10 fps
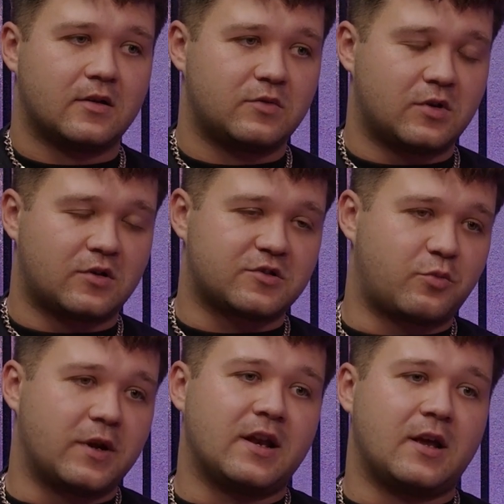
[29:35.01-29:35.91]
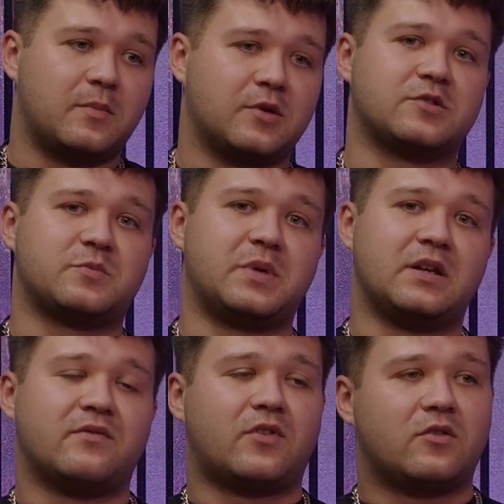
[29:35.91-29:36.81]
Not just winning it, but just being
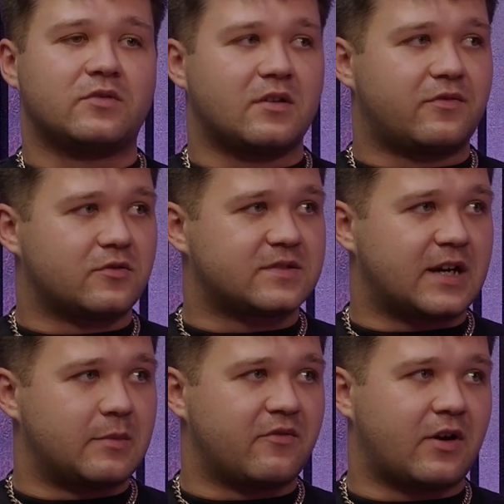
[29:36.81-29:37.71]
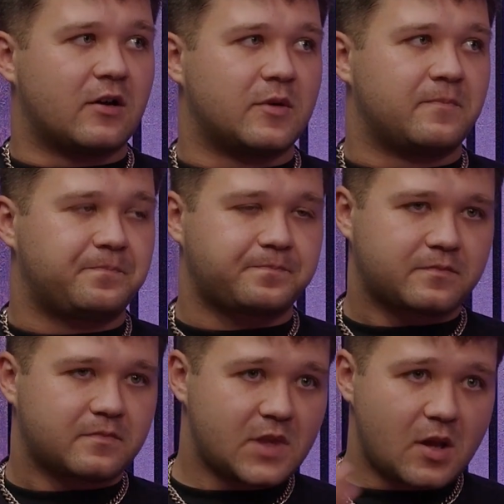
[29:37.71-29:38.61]
involved in a full-time
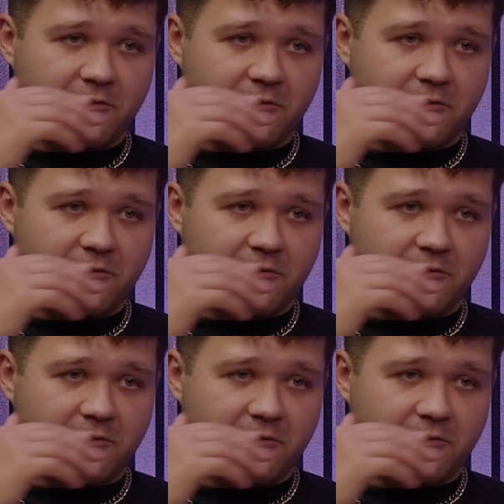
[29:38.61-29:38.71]
environment.